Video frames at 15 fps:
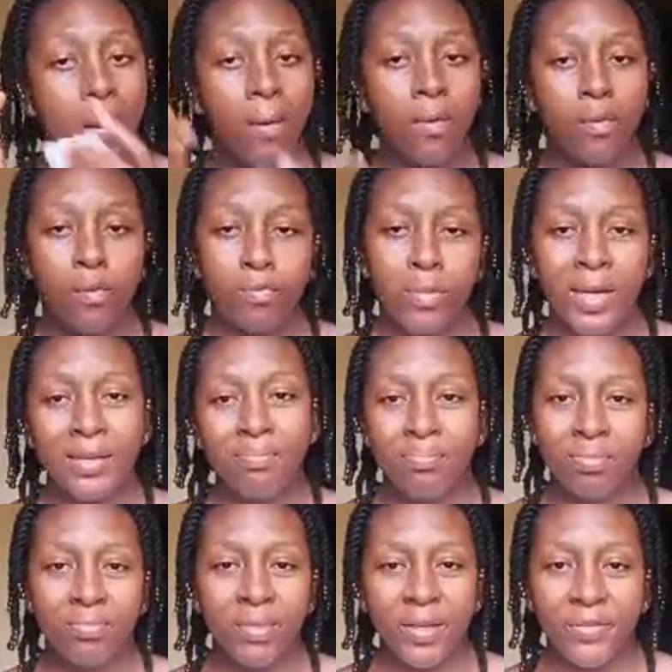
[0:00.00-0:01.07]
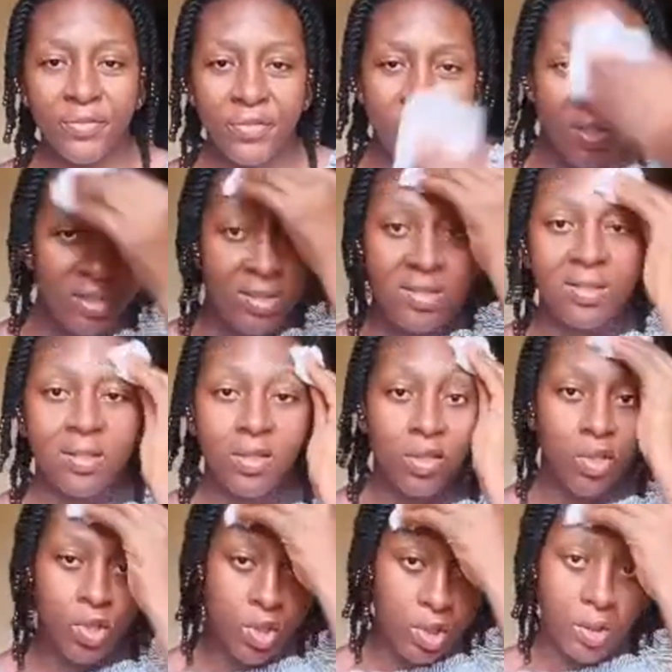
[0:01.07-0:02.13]
wipe my face
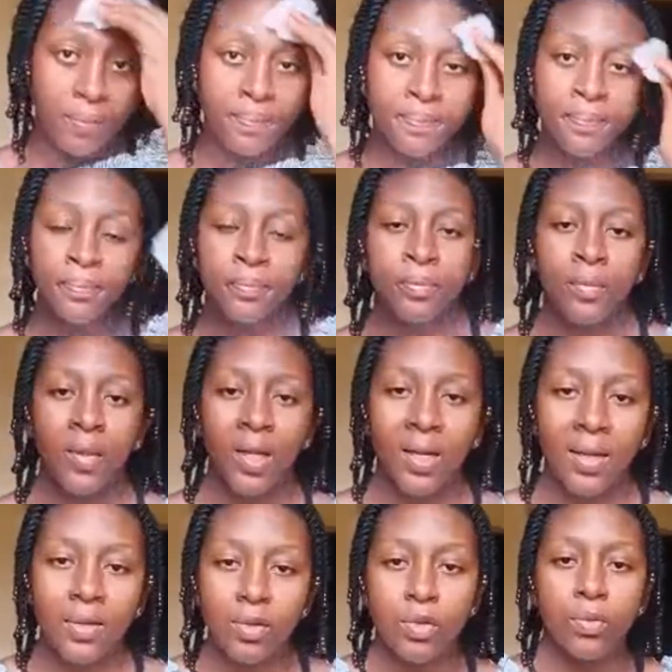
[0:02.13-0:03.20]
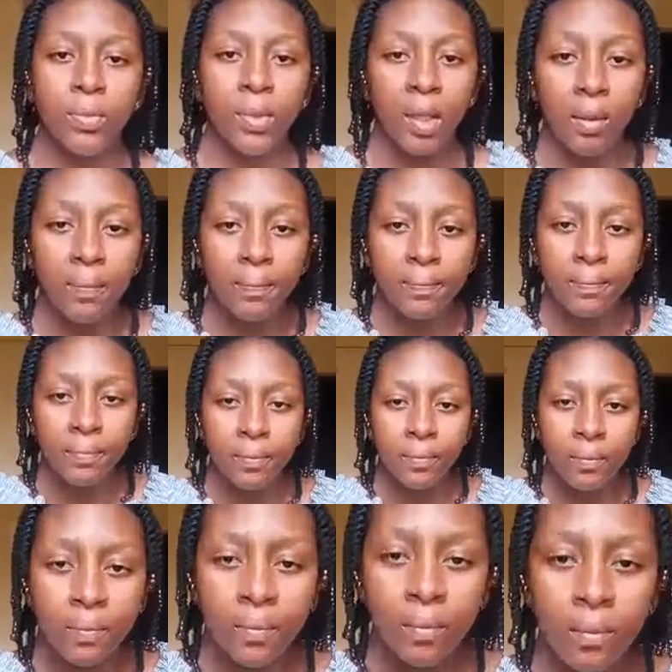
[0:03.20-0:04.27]
ish. Can I zoom in?
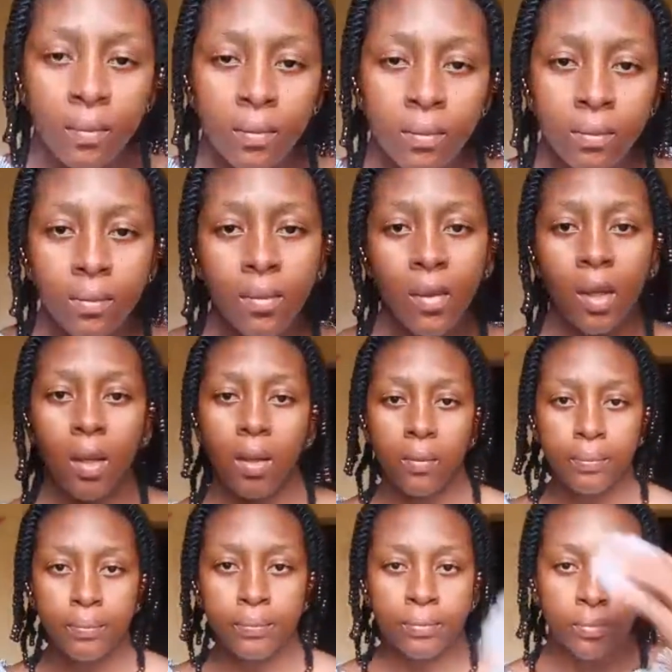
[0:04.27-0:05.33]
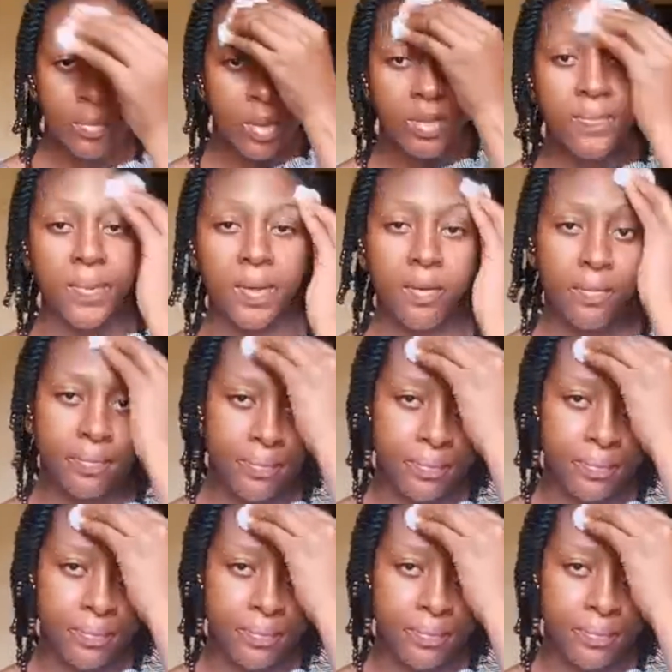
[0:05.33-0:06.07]
Yeah, that's better.